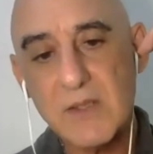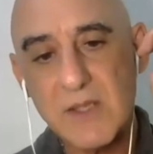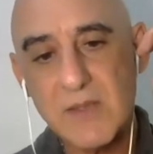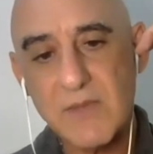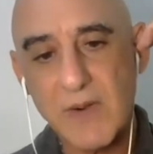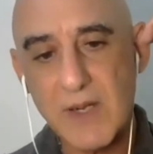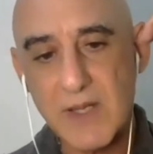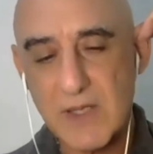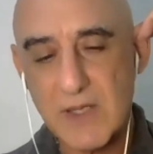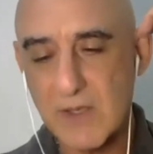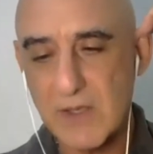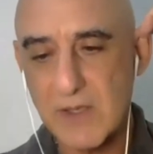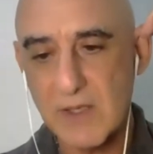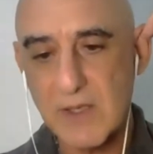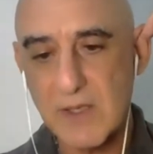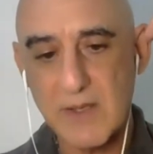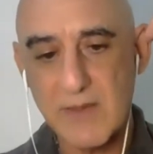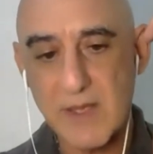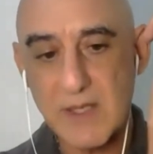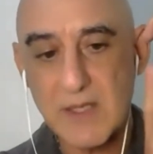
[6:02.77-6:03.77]
is very good,
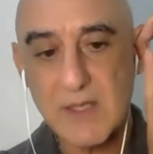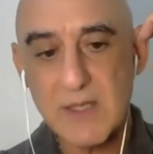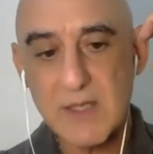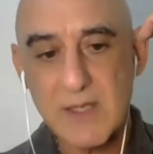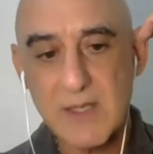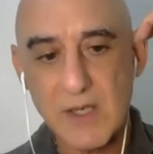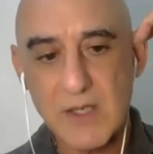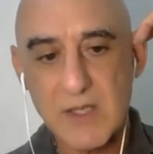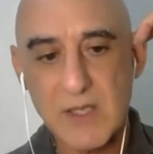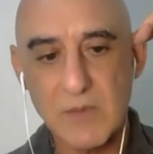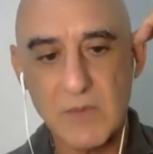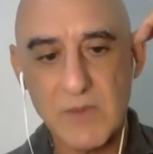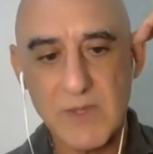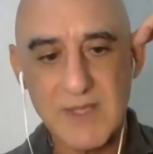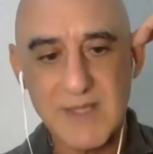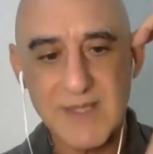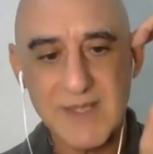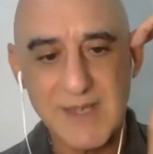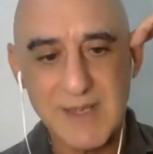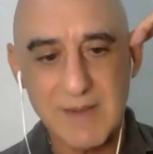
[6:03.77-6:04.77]
and they're just touching with the
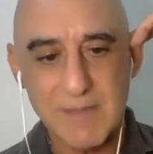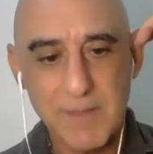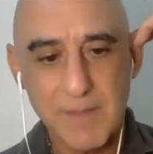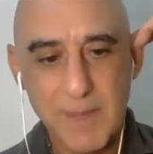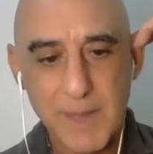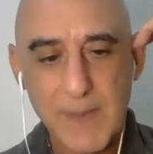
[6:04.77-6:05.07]
skin.